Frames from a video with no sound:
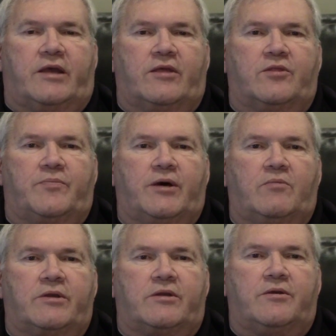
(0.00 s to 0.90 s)
and the
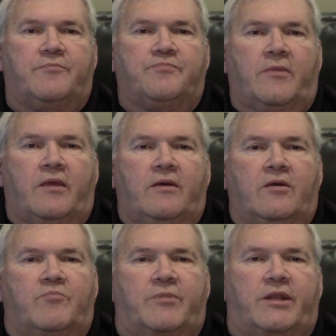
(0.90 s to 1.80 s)
public.
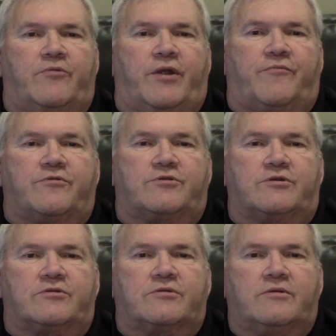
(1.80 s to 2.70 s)
Many
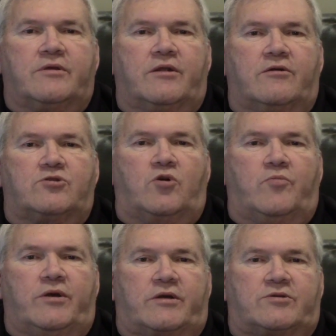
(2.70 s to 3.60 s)
references can also
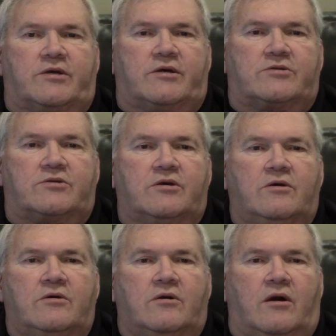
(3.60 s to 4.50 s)
be accessed
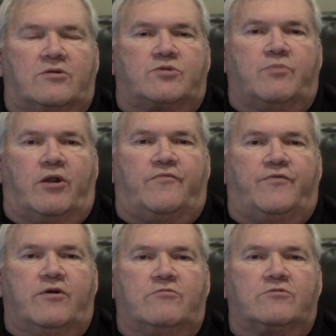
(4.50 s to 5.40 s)
on
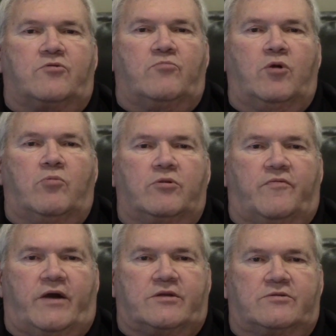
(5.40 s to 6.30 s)
smartphones or mobile
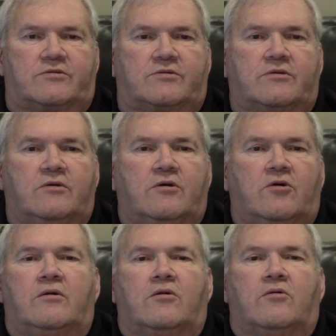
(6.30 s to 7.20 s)
devices.
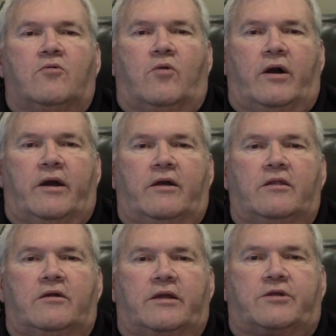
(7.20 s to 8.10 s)
While
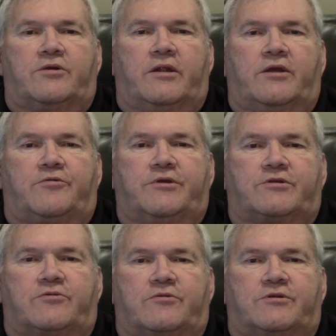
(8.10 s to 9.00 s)
electronic
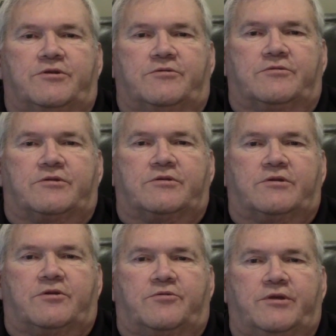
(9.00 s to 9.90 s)
resource use is
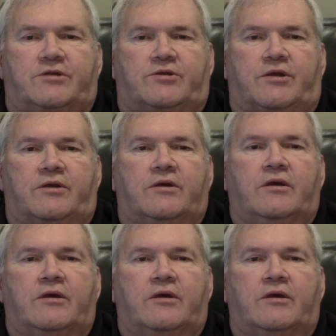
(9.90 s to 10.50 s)
increasing,